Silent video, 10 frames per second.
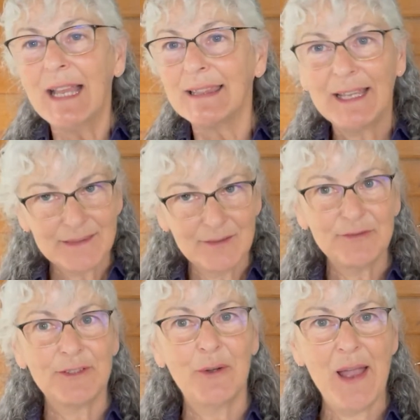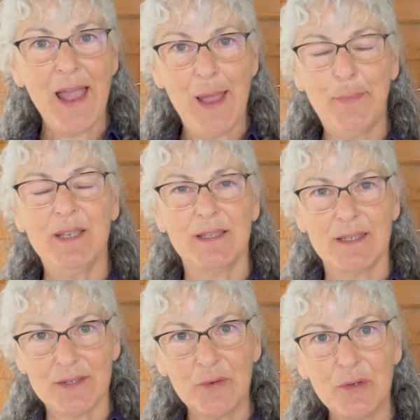Let the flow happen
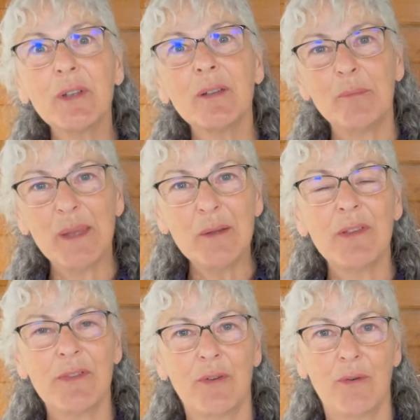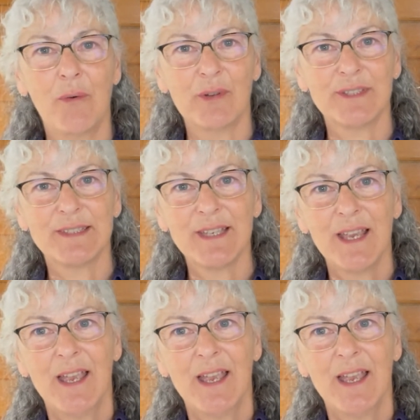so you can be with your horse,